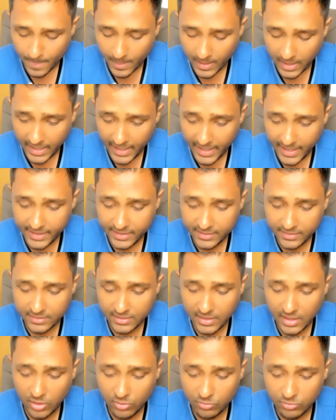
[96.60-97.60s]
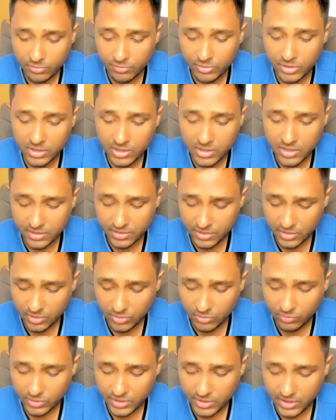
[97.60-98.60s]
And now we will
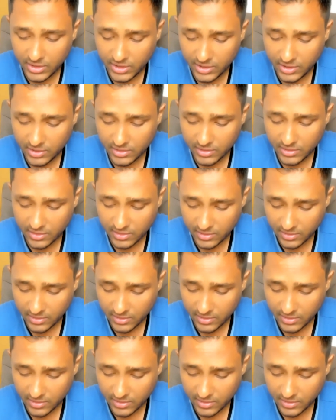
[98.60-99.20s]
continue with the